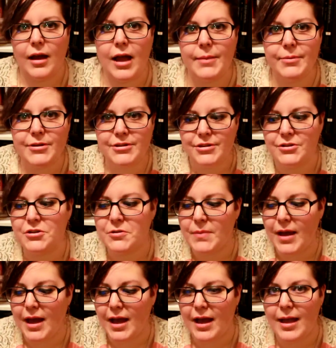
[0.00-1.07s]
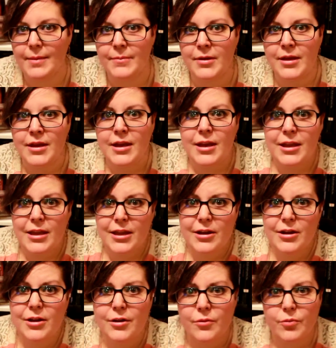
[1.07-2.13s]
Hi Booktube! I'm
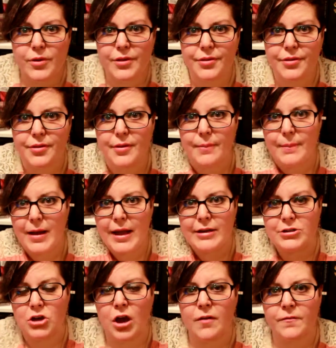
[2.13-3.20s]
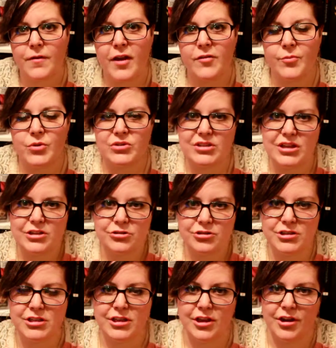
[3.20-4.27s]
here with my top 5 most
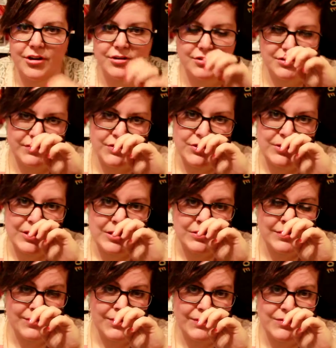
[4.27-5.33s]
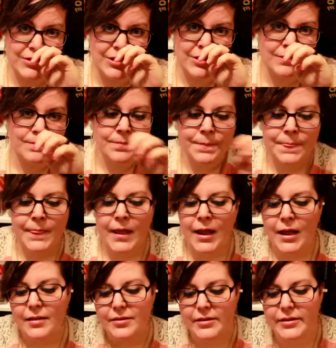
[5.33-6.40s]
interesting characters of 2015.
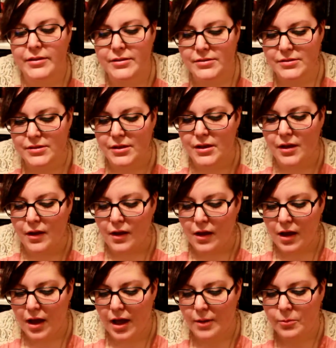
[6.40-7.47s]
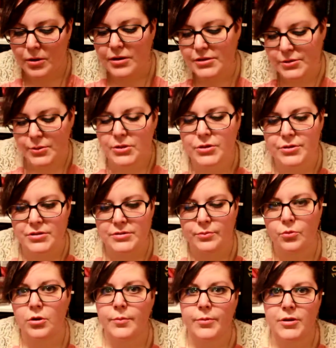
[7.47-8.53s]
These, I wanted to include some
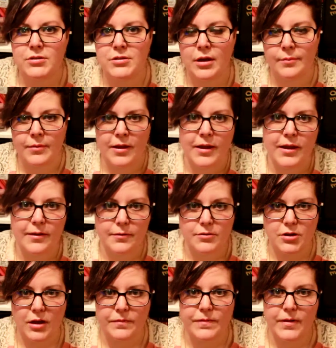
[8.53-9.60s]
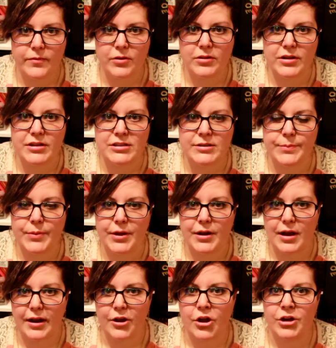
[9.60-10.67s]
more books on my top favorite list, but
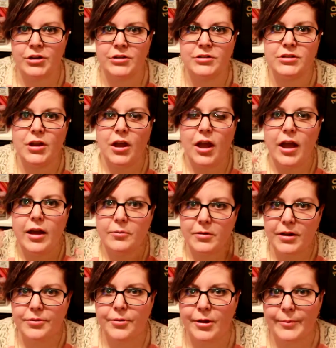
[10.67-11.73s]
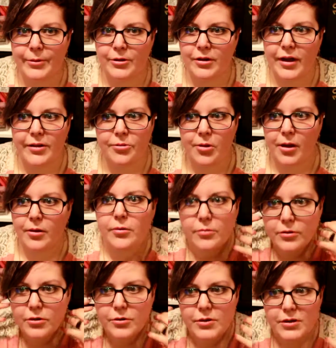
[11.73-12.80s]
I couldn't, and when I thought about it, I thought,
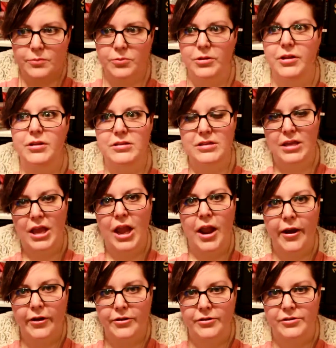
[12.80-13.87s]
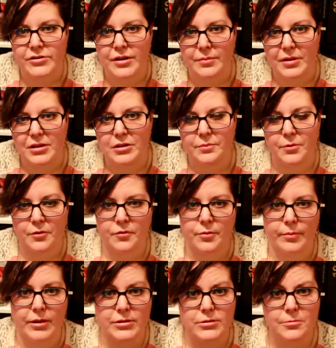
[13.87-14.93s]
you know what, really it's the characters that made the book for
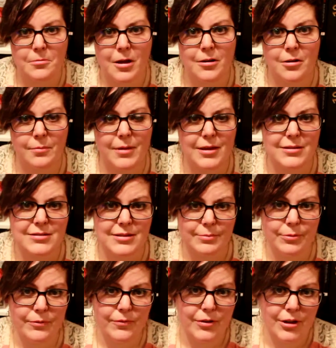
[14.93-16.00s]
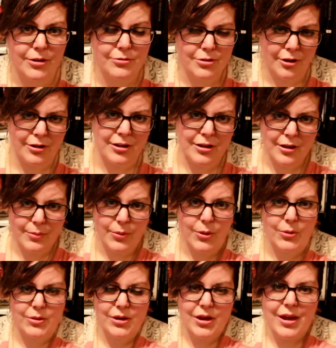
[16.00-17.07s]
me, so why not make a separate video talking
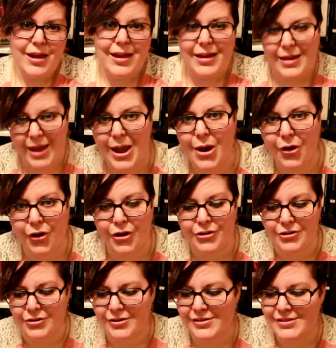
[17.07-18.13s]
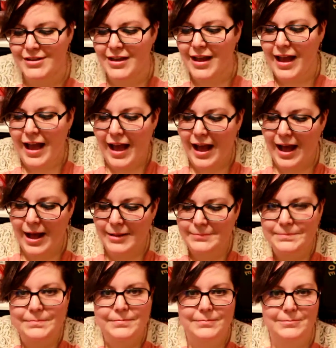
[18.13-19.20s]
about characters?
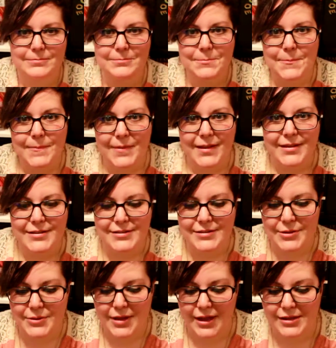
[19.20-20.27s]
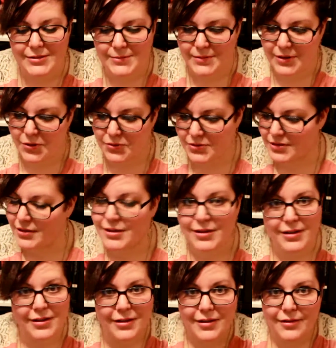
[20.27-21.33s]
Um, so yes, without
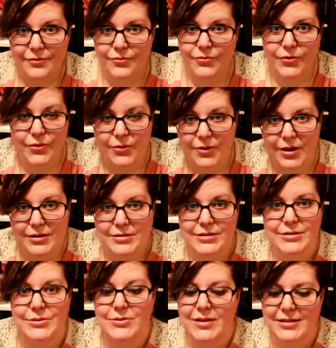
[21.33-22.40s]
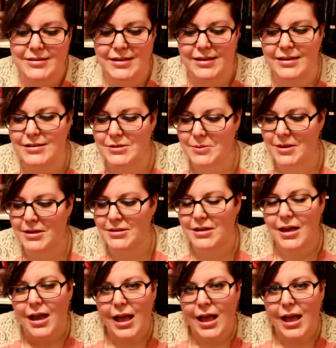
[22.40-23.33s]
further ado, let's get into it.